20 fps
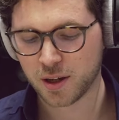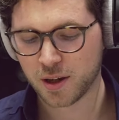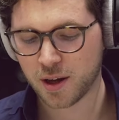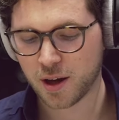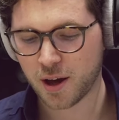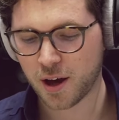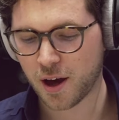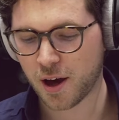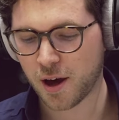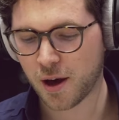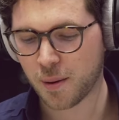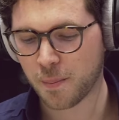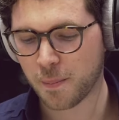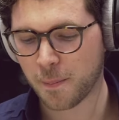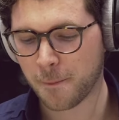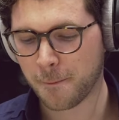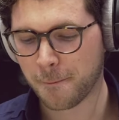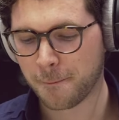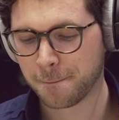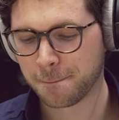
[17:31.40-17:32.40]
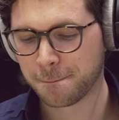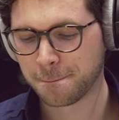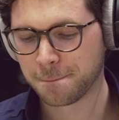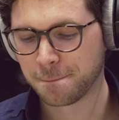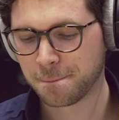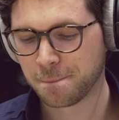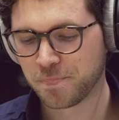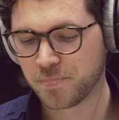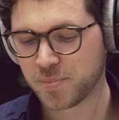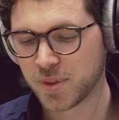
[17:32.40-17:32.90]

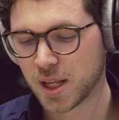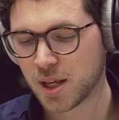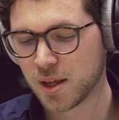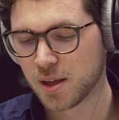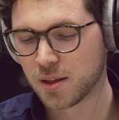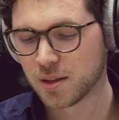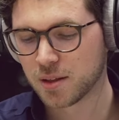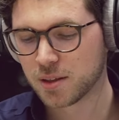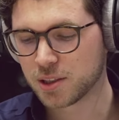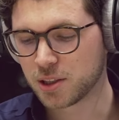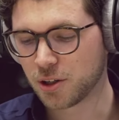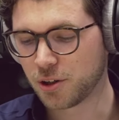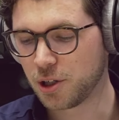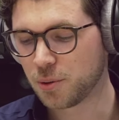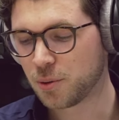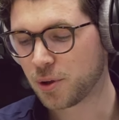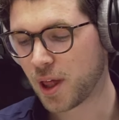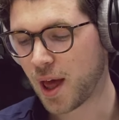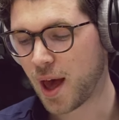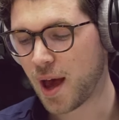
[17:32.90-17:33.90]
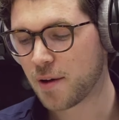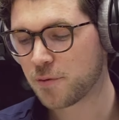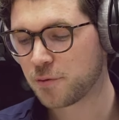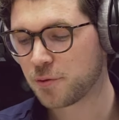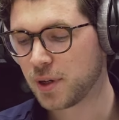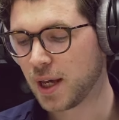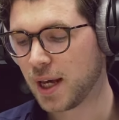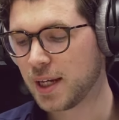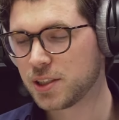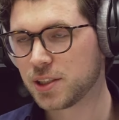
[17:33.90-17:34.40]
So you will have
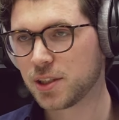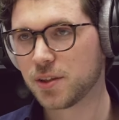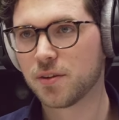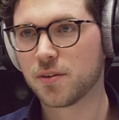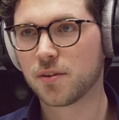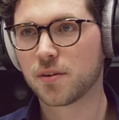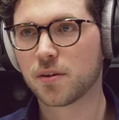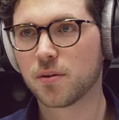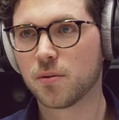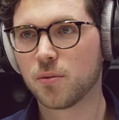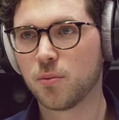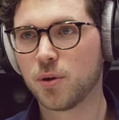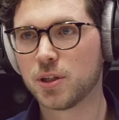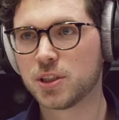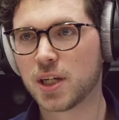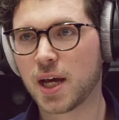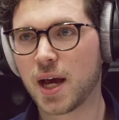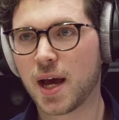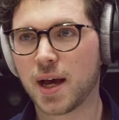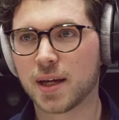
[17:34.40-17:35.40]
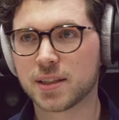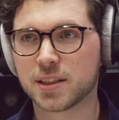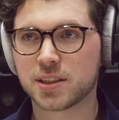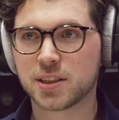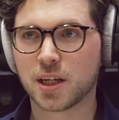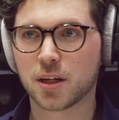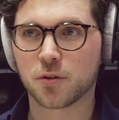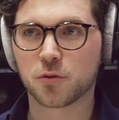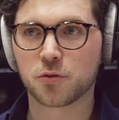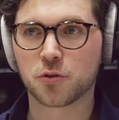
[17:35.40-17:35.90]
an agent which has a
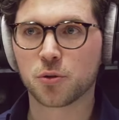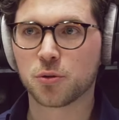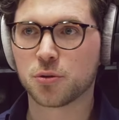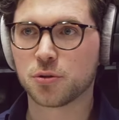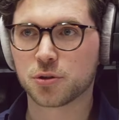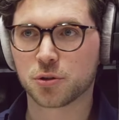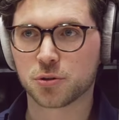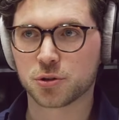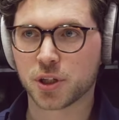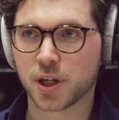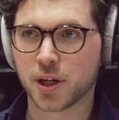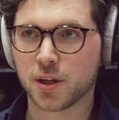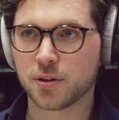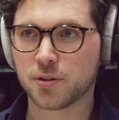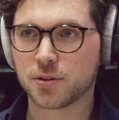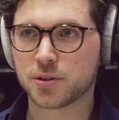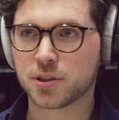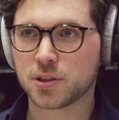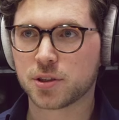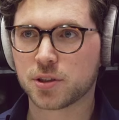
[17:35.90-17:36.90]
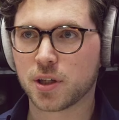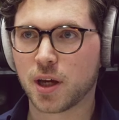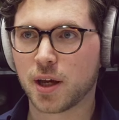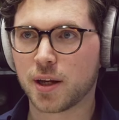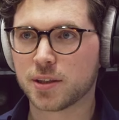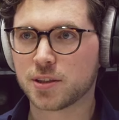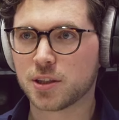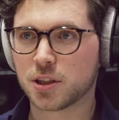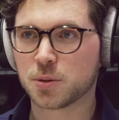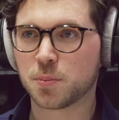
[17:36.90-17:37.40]
set of tools or skills at
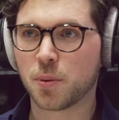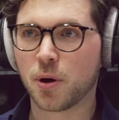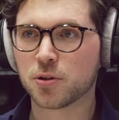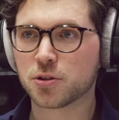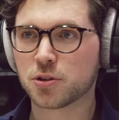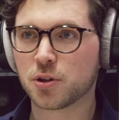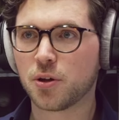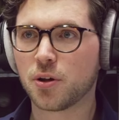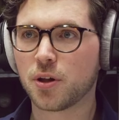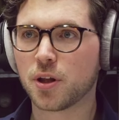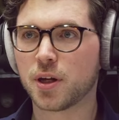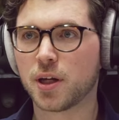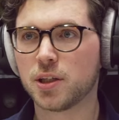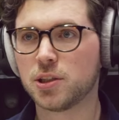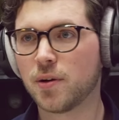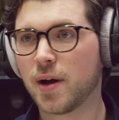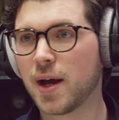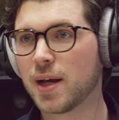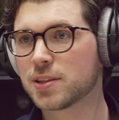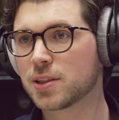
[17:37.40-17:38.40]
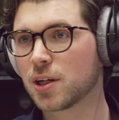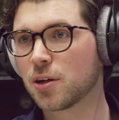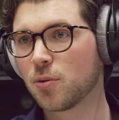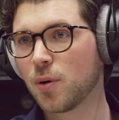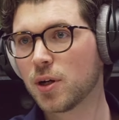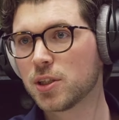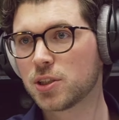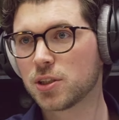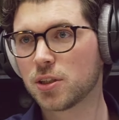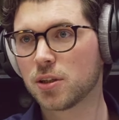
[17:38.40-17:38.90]
its disposal, and then you ask a
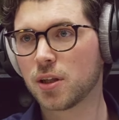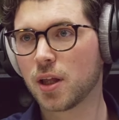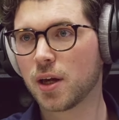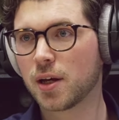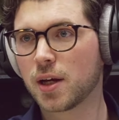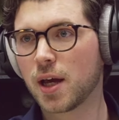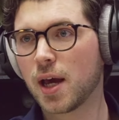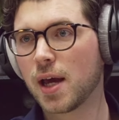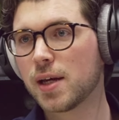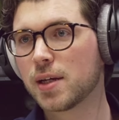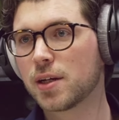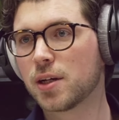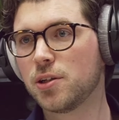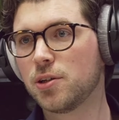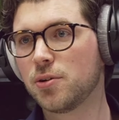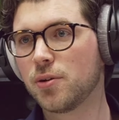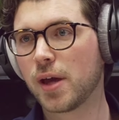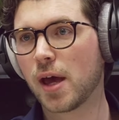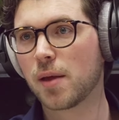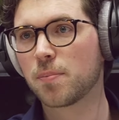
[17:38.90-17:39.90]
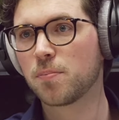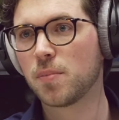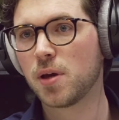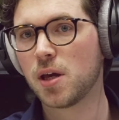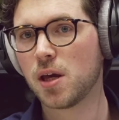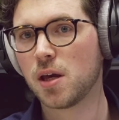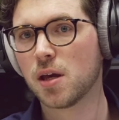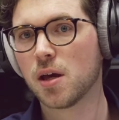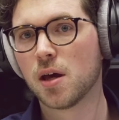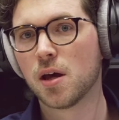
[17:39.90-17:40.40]
question like, hey, can you get
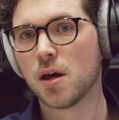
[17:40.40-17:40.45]
me